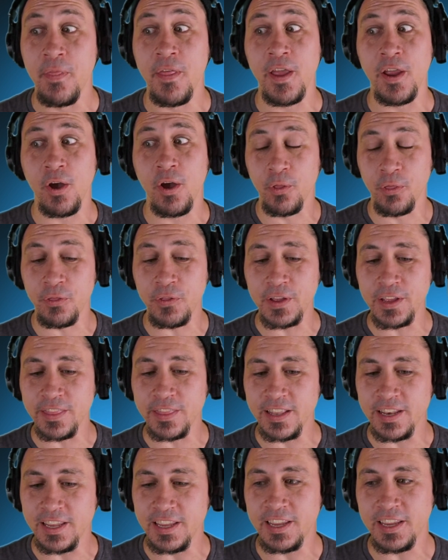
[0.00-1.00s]
They all think
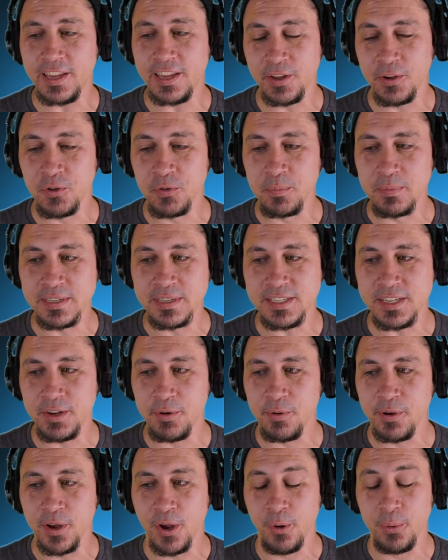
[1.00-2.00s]
that he killed
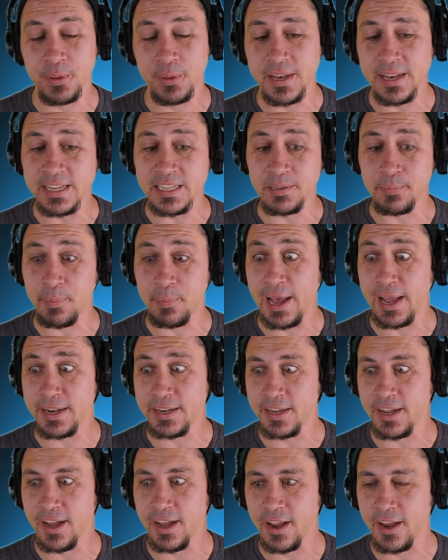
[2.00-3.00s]
Mysterio and that he's a
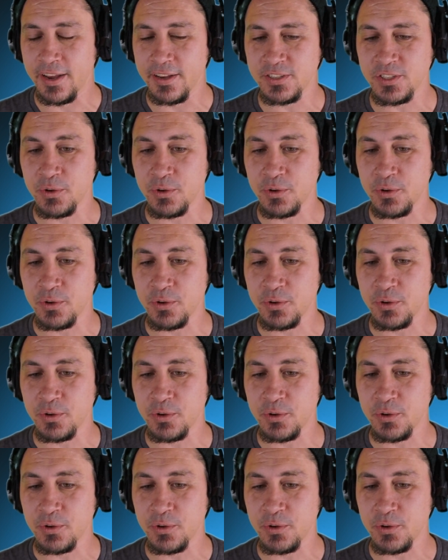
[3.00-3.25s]
bad guy.